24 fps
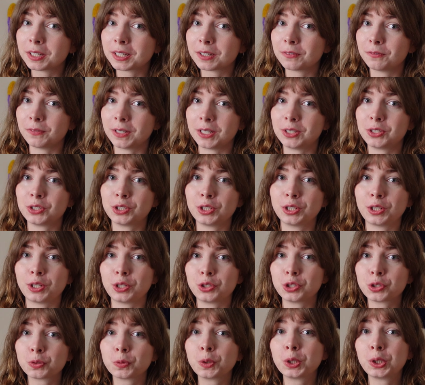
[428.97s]
convention and I
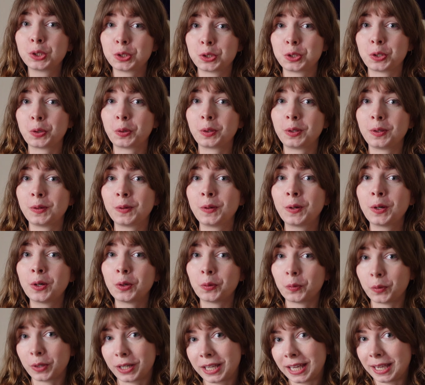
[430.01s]
just wanted to show you
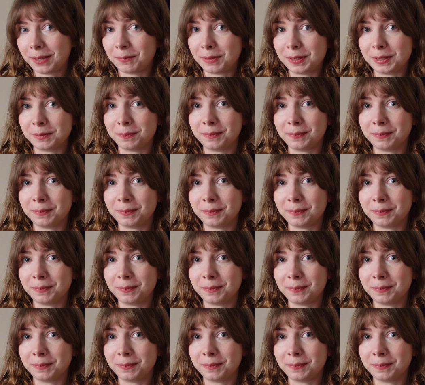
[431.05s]
what came in the